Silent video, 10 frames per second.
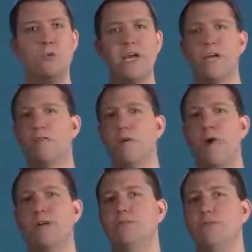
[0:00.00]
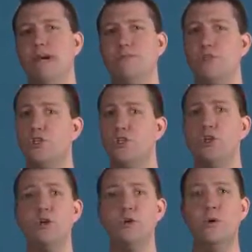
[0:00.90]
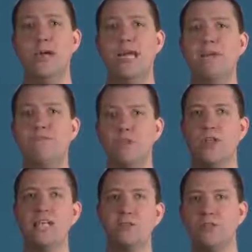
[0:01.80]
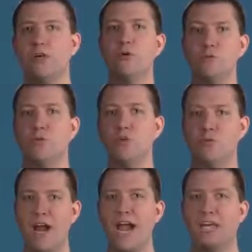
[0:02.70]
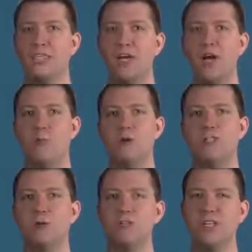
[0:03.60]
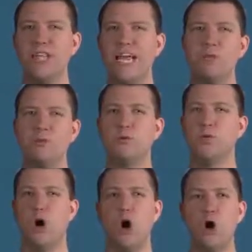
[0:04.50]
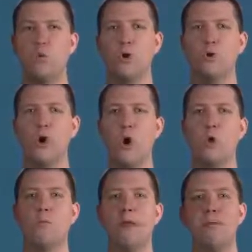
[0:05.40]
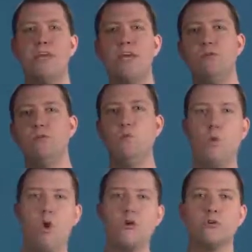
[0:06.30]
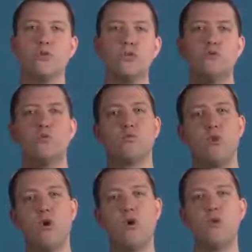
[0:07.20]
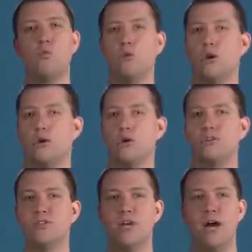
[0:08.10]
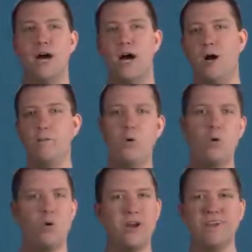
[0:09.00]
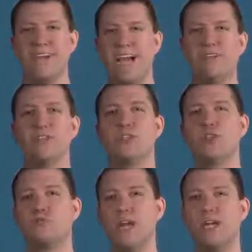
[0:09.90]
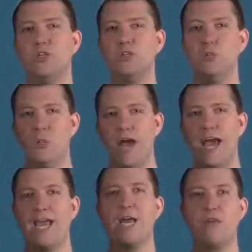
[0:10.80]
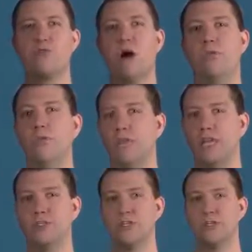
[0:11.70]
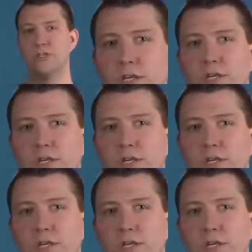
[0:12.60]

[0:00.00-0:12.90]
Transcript: You might give a grade of 2 if the lesson material was correct, but some of the language was awkward, or maybe they used 1 or 2 wrong words, or in a kind of a strange way throughout the lesson.